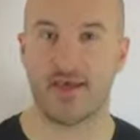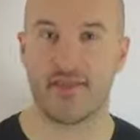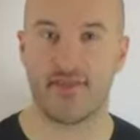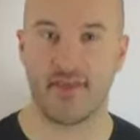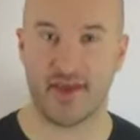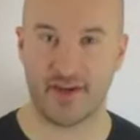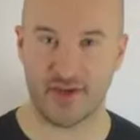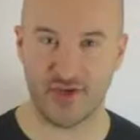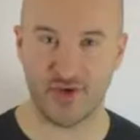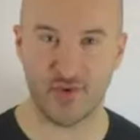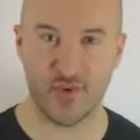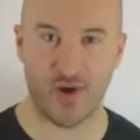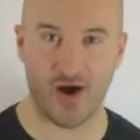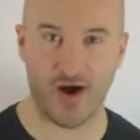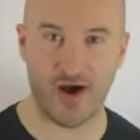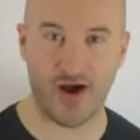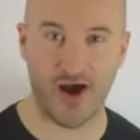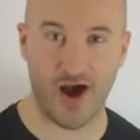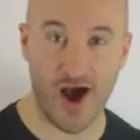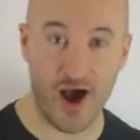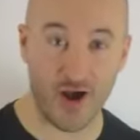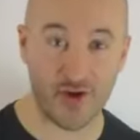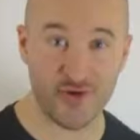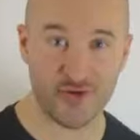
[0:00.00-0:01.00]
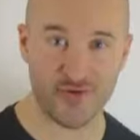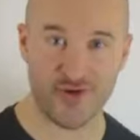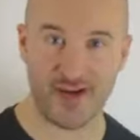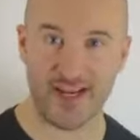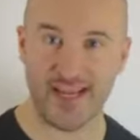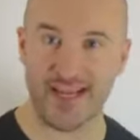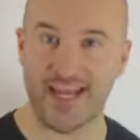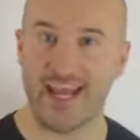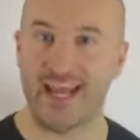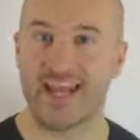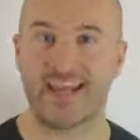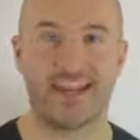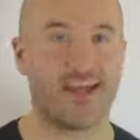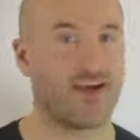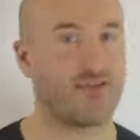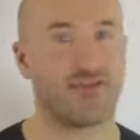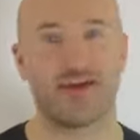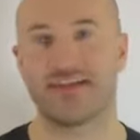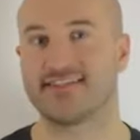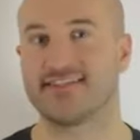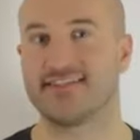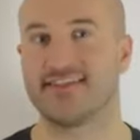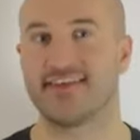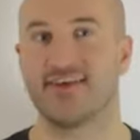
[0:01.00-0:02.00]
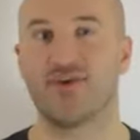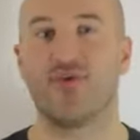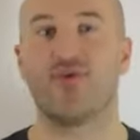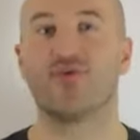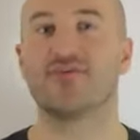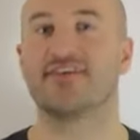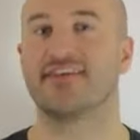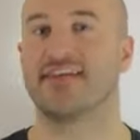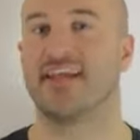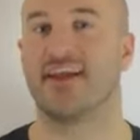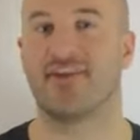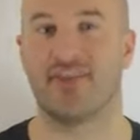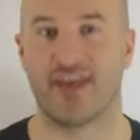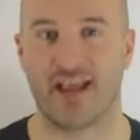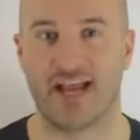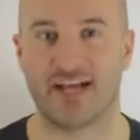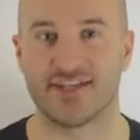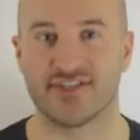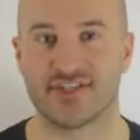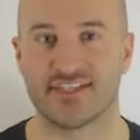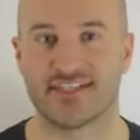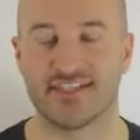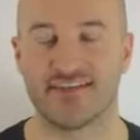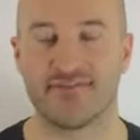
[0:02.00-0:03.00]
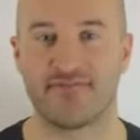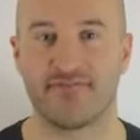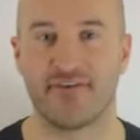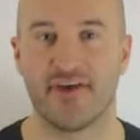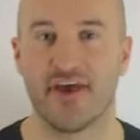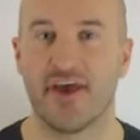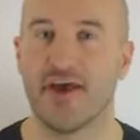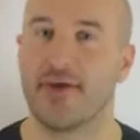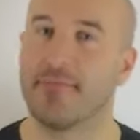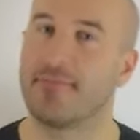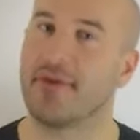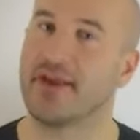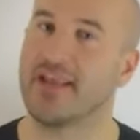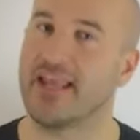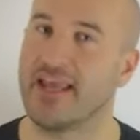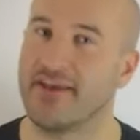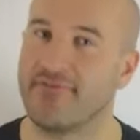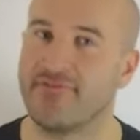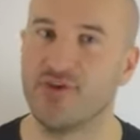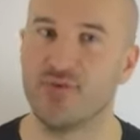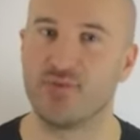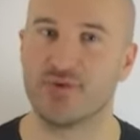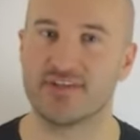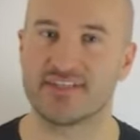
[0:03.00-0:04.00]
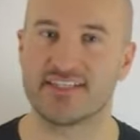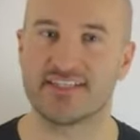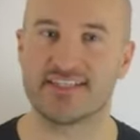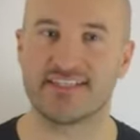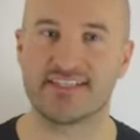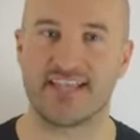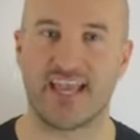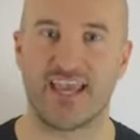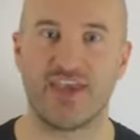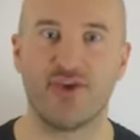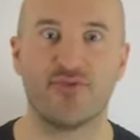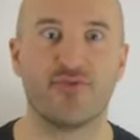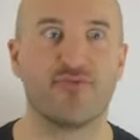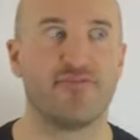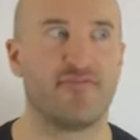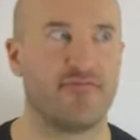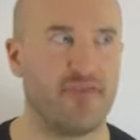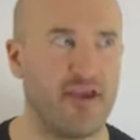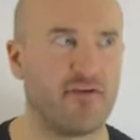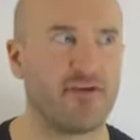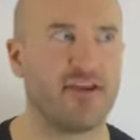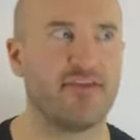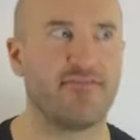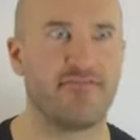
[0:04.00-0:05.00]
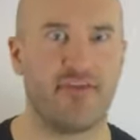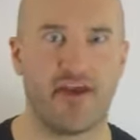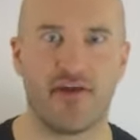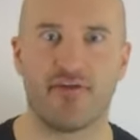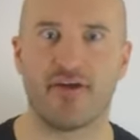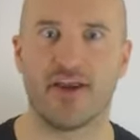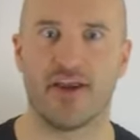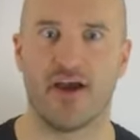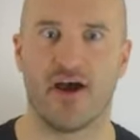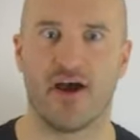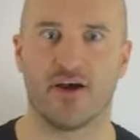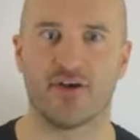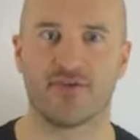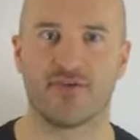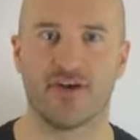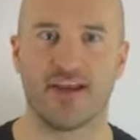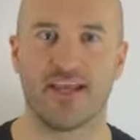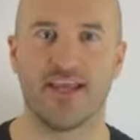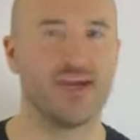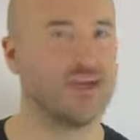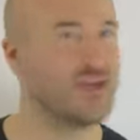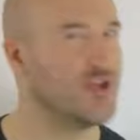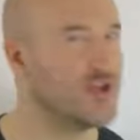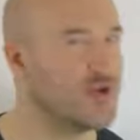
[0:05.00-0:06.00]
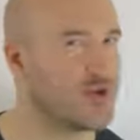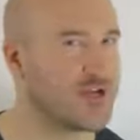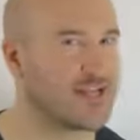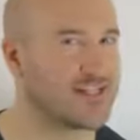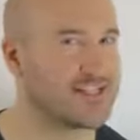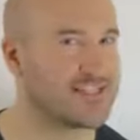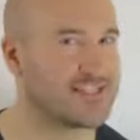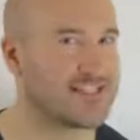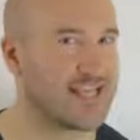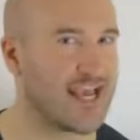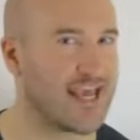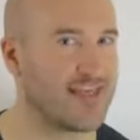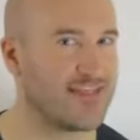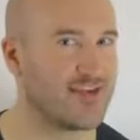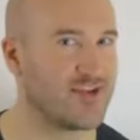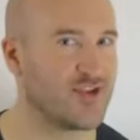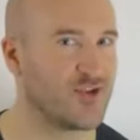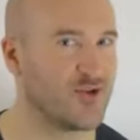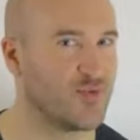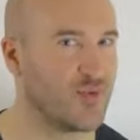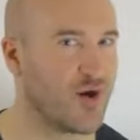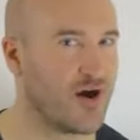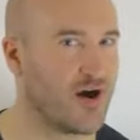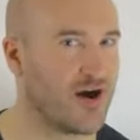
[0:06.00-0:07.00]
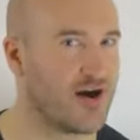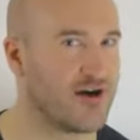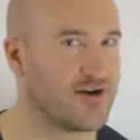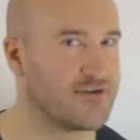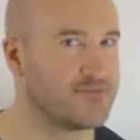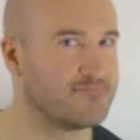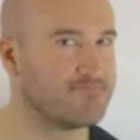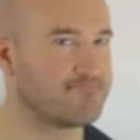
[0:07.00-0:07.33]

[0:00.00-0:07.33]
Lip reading: that you are hungry. Now that's the ordinary adjective, but if you want to say you're very, very hungry, you can say that you are